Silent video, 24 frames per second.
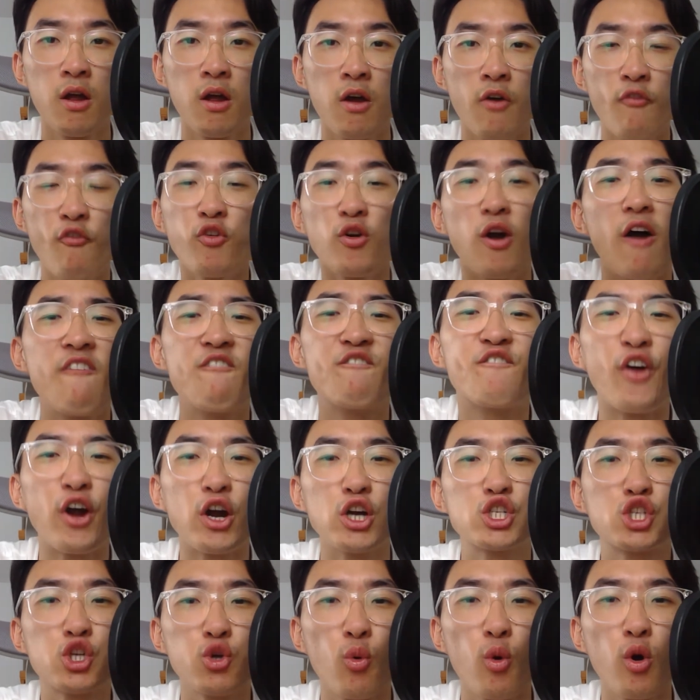for a
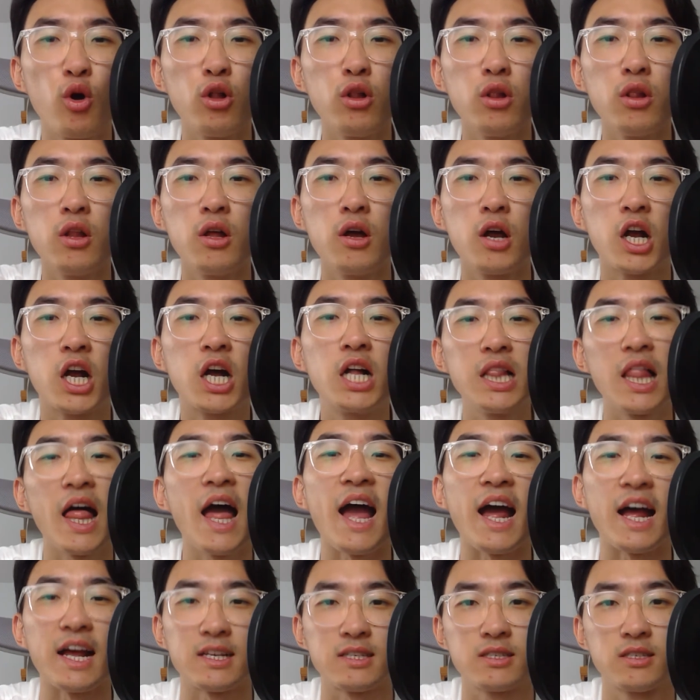virtual
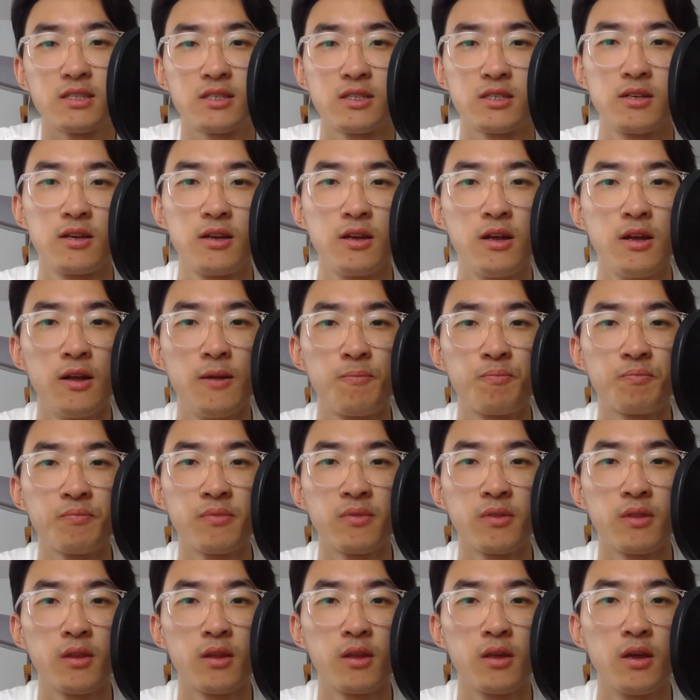class?
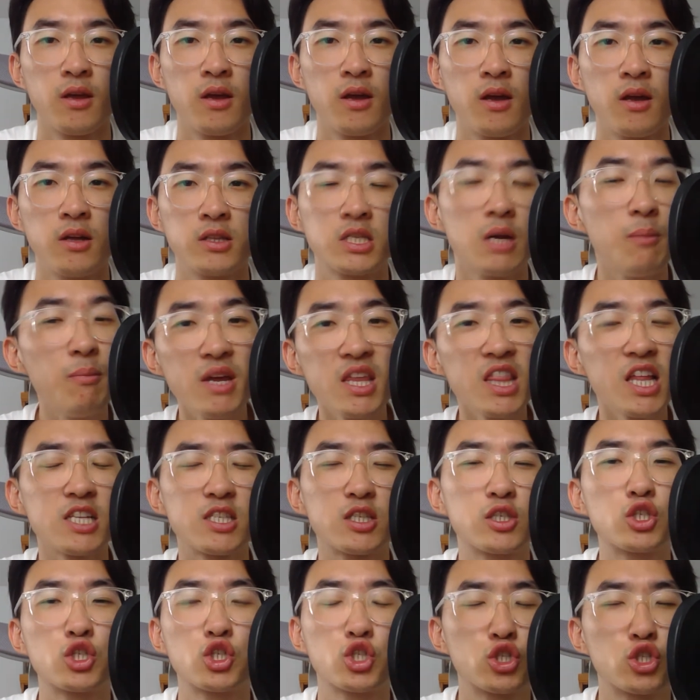To me,
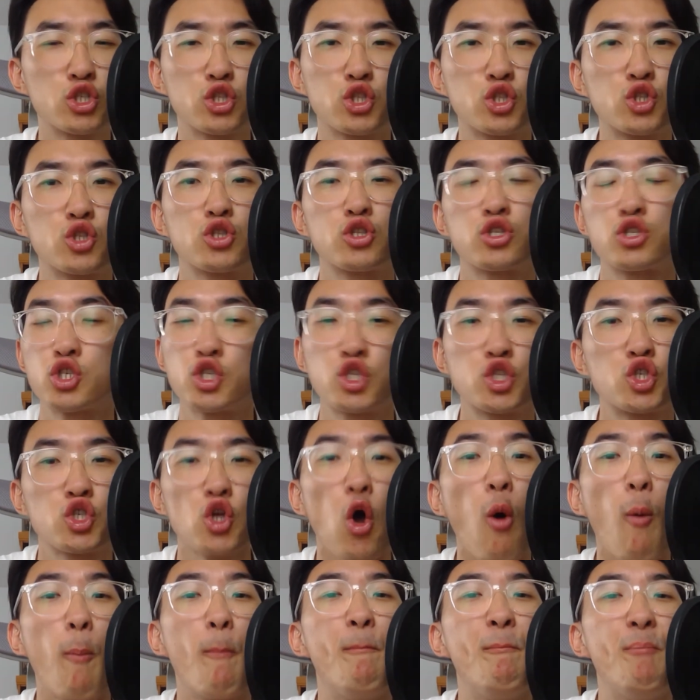that's
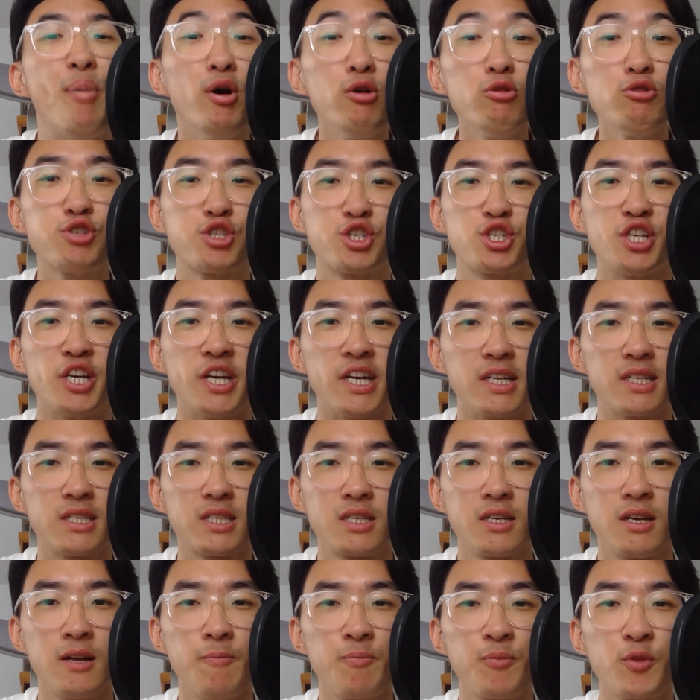so
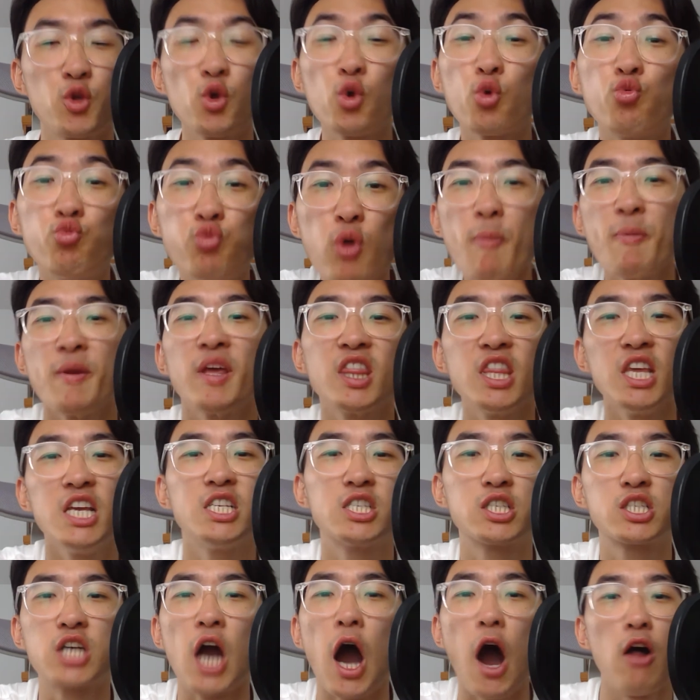bullshit. You're ripping
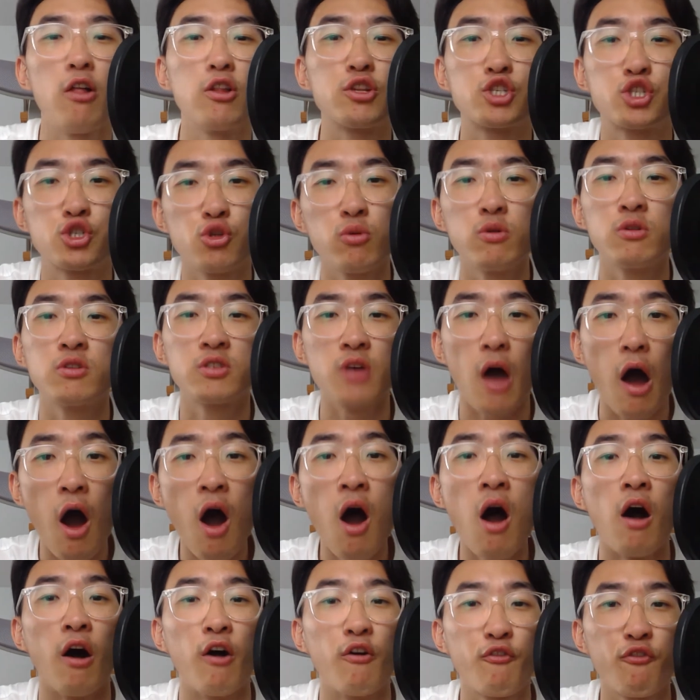these college students
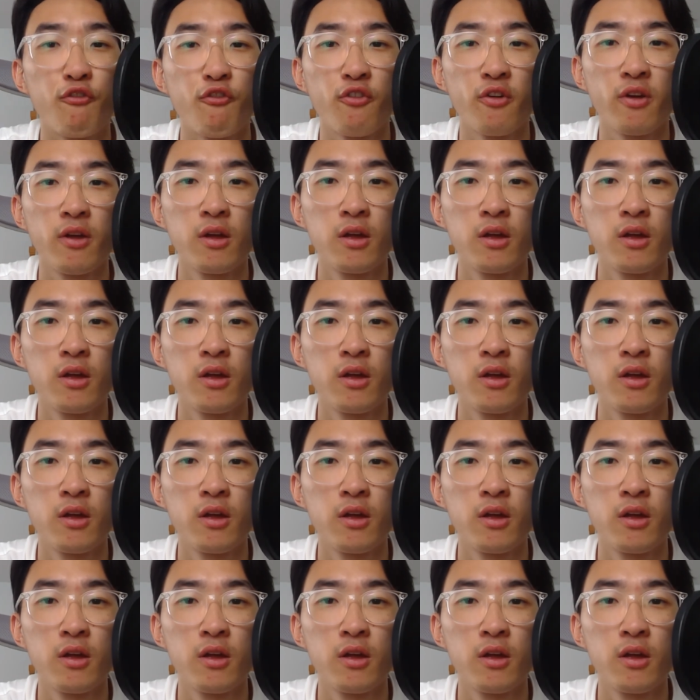off.